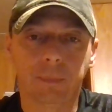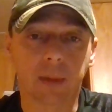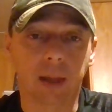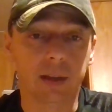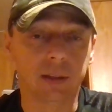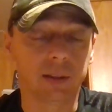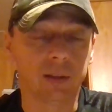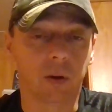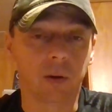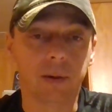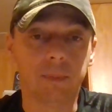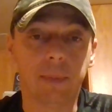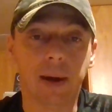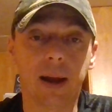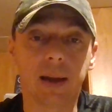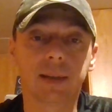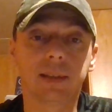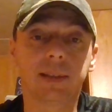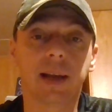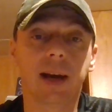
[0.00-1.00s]
I started
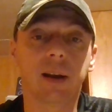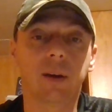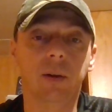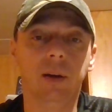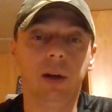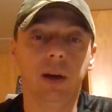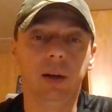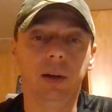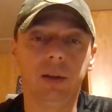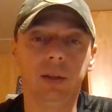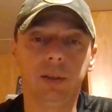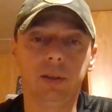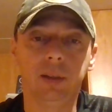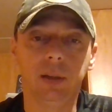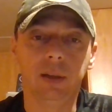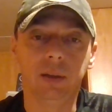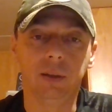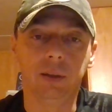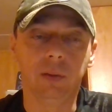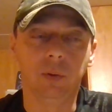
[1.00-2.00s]
back saddle hunting this
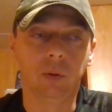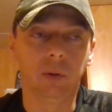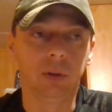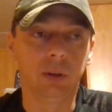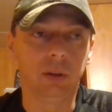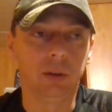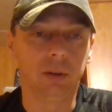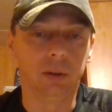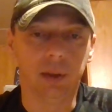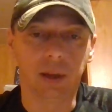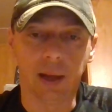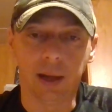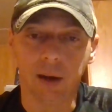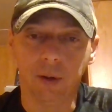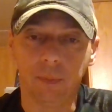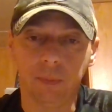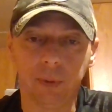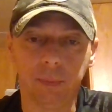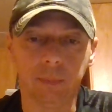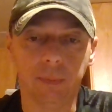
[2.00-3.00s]
year. The Lord
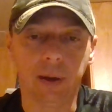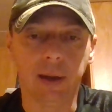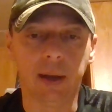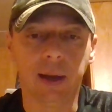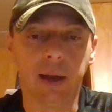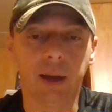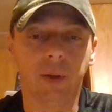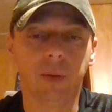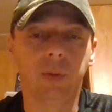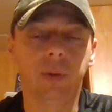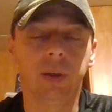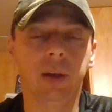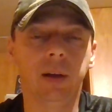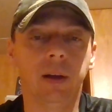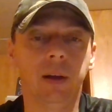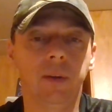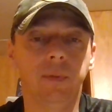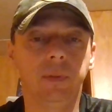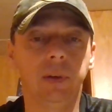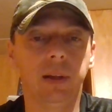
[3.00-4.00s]
helped me be healthy
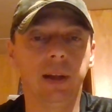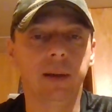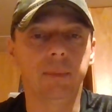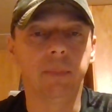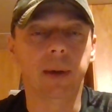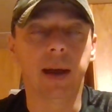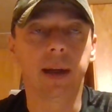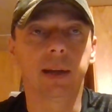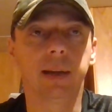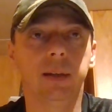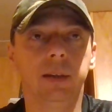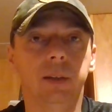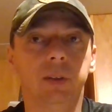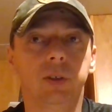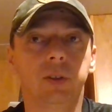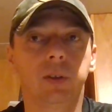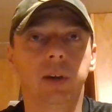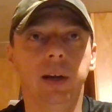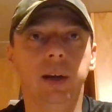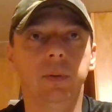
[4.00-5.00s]
enough to get back in the
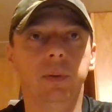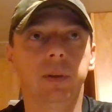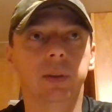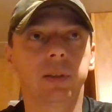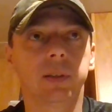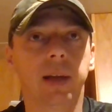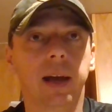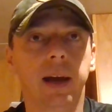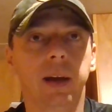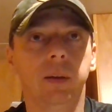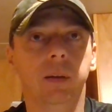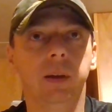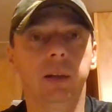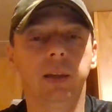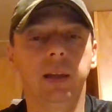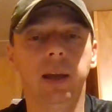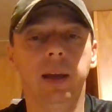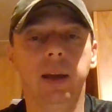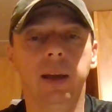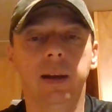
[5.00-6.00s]
tree with a saddle
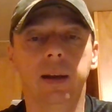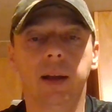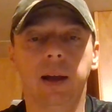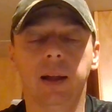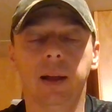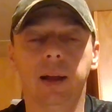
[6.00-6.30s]
again.